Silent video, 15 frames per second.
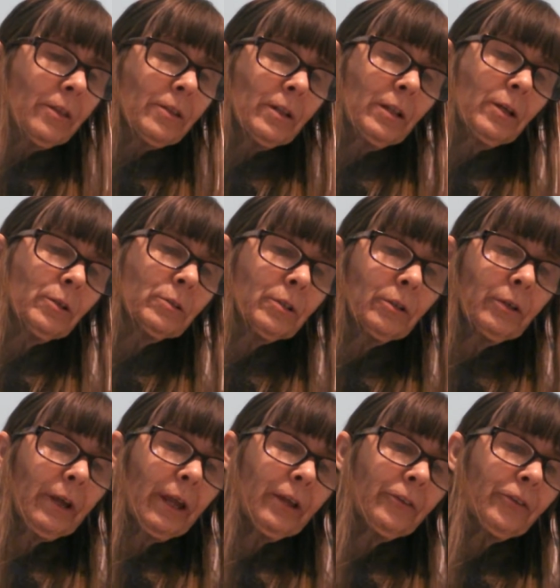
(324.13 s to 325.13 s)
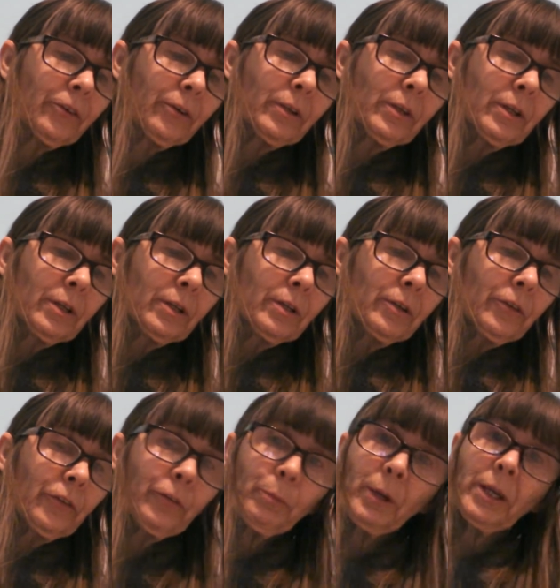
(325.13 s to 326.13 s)
The little girl answered,
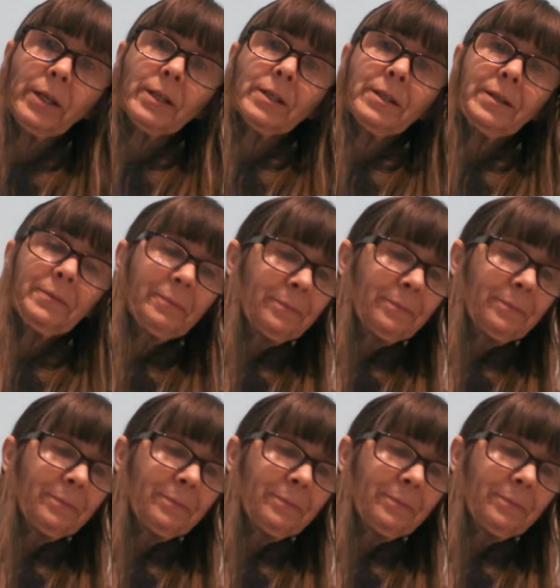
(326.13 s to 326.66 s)
Sweet.